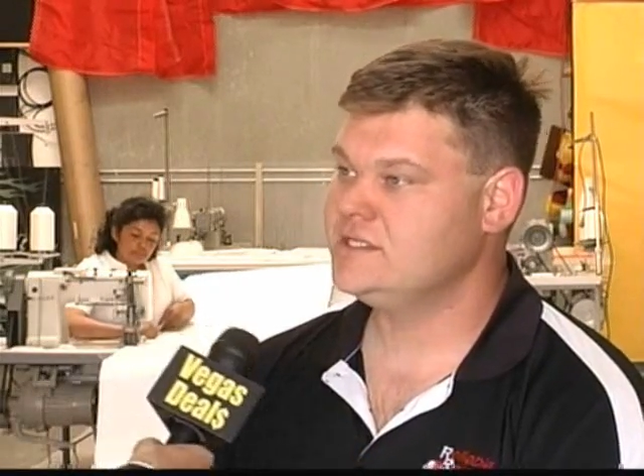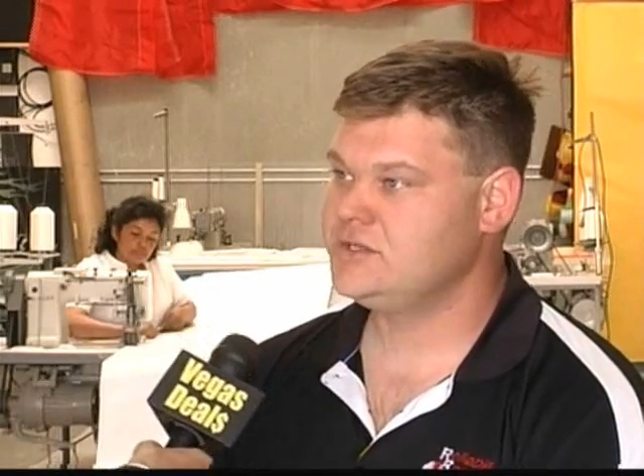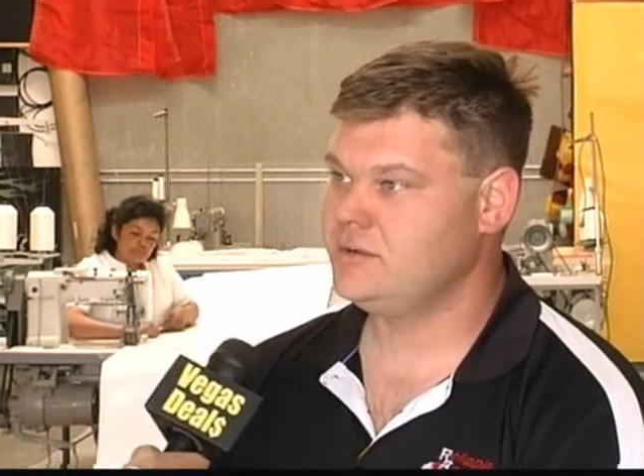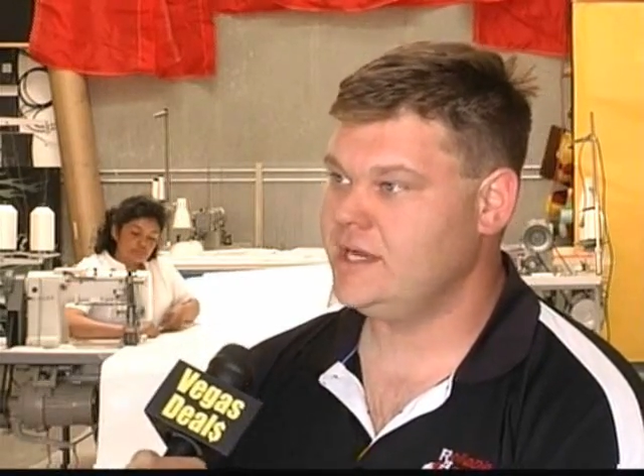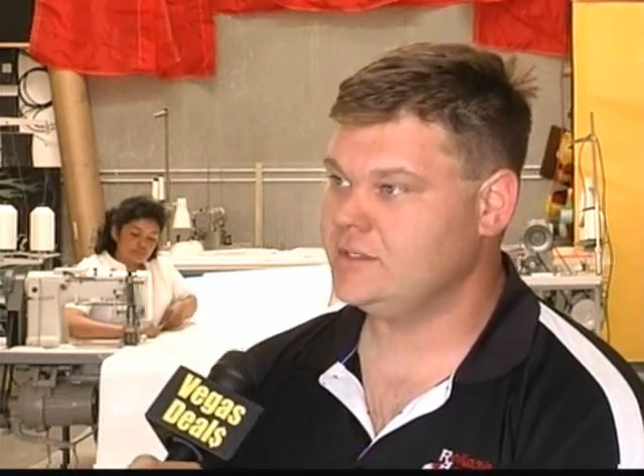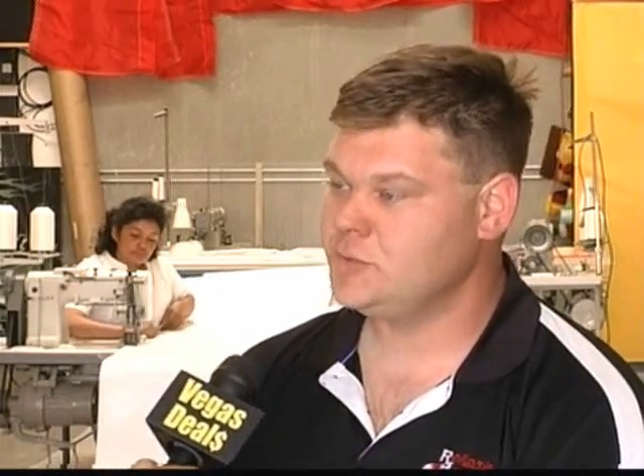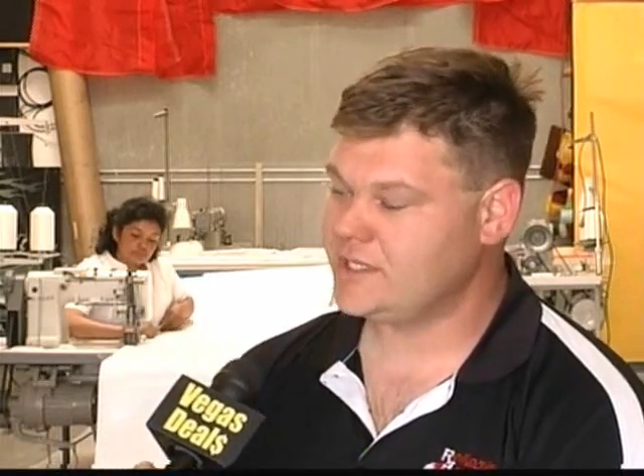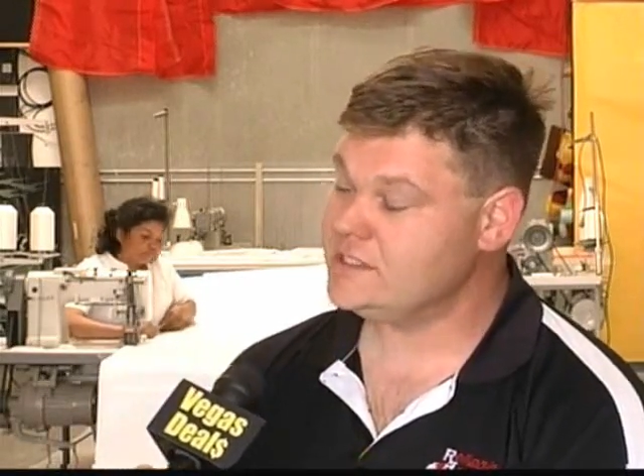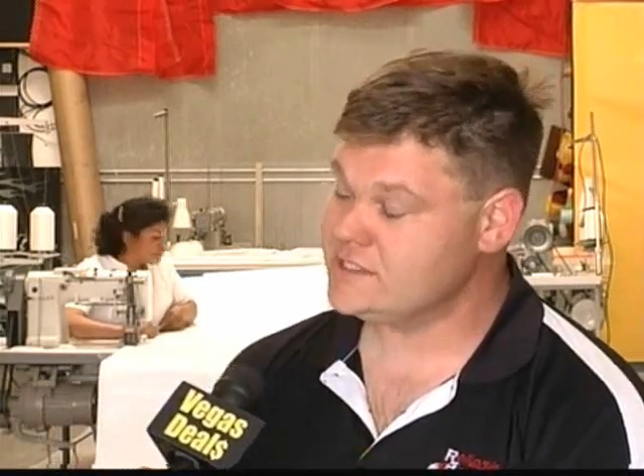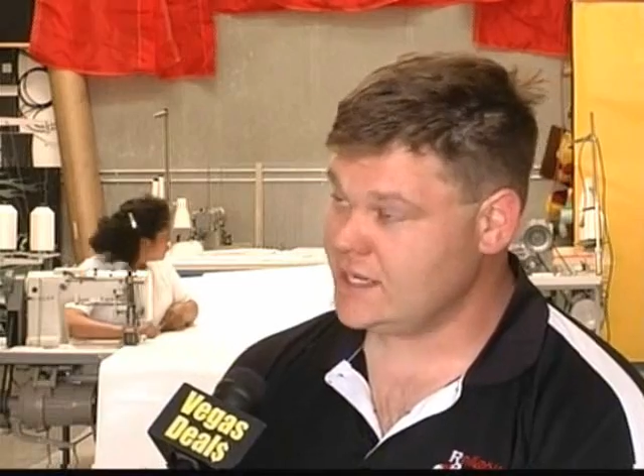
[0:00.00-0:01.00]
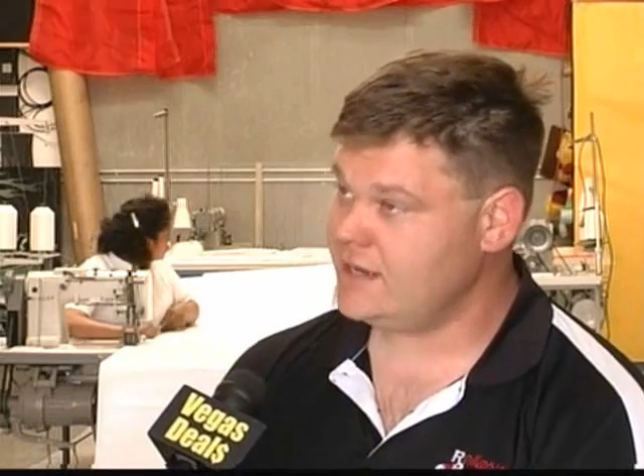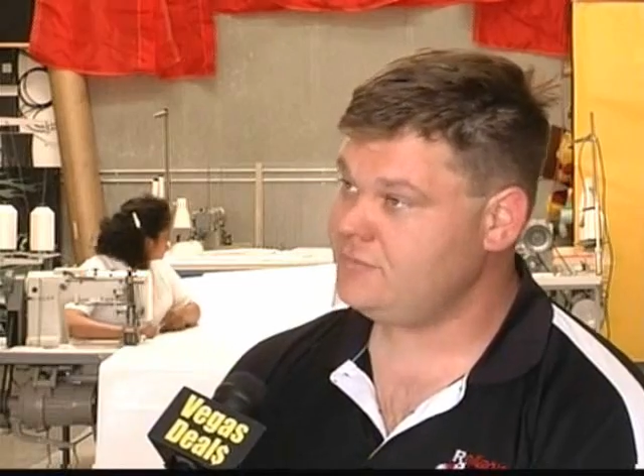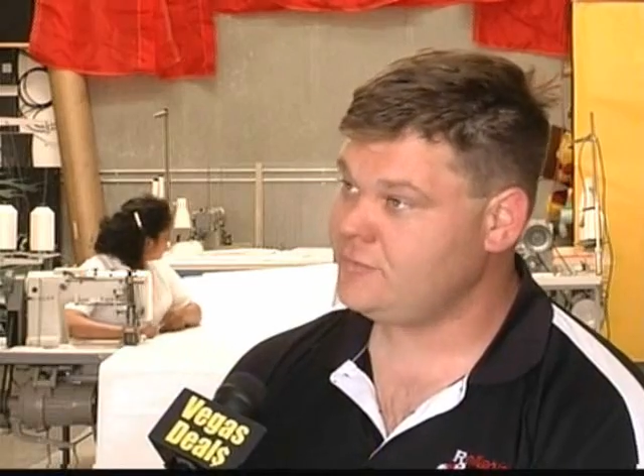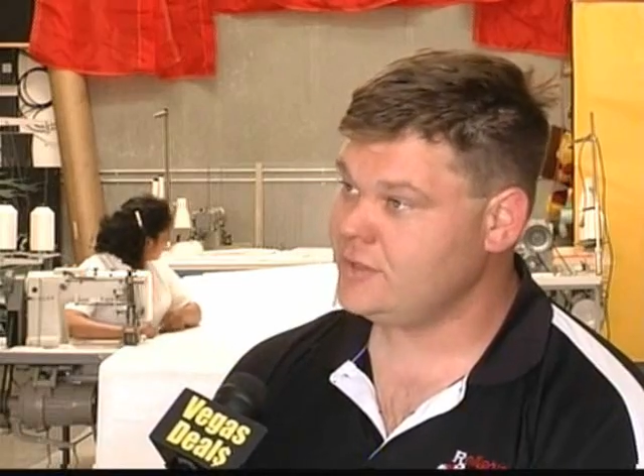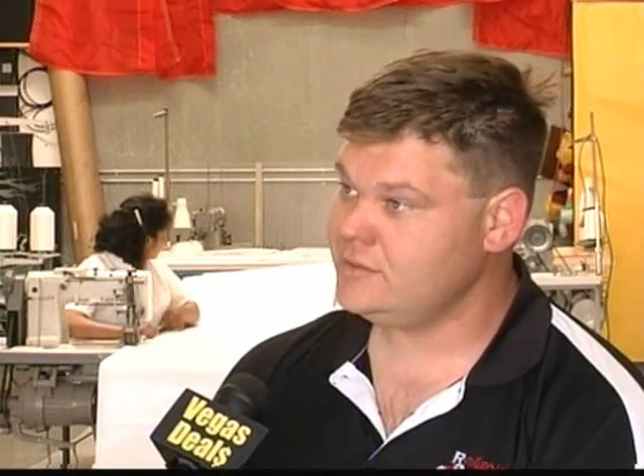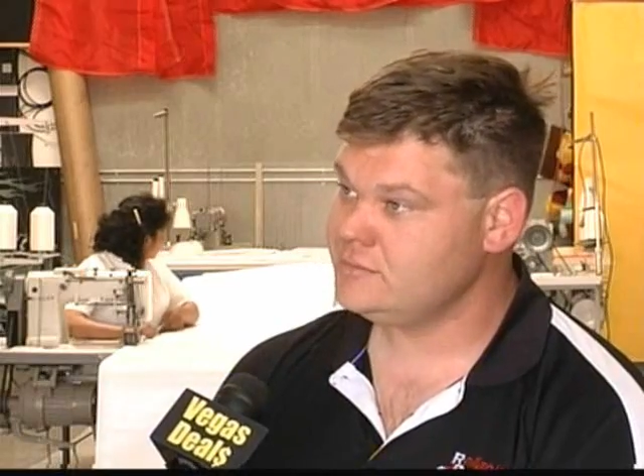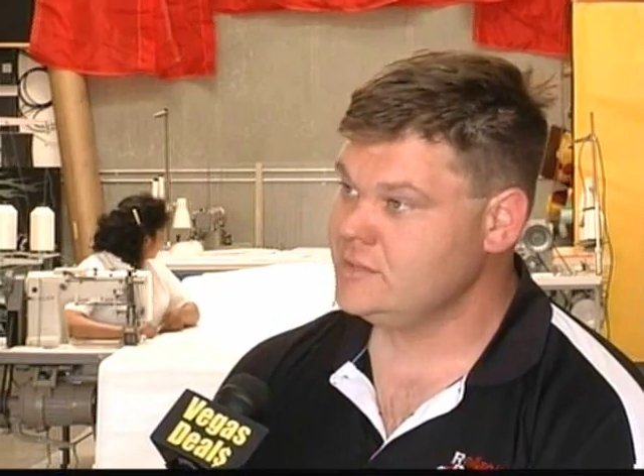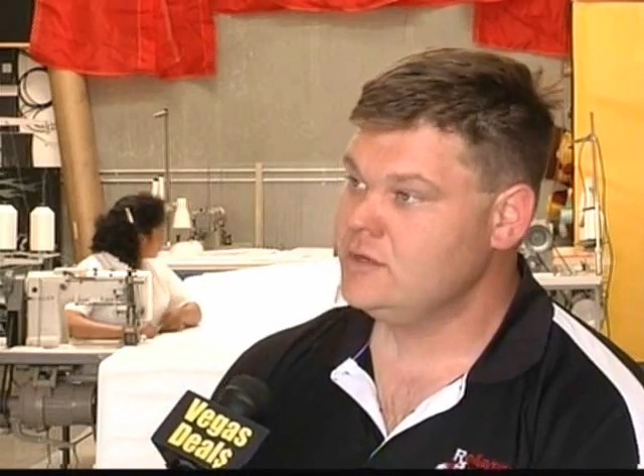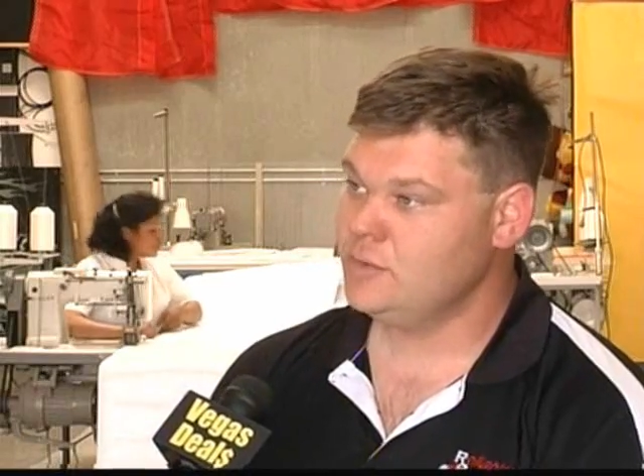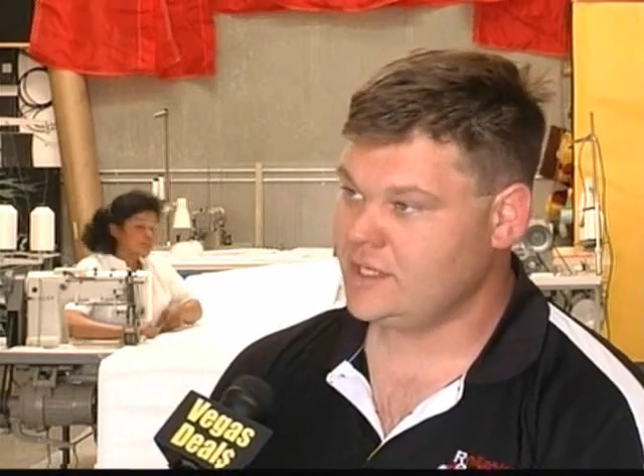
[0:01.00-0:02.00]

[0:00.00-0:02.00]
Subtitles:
That's correct. We can design it for you,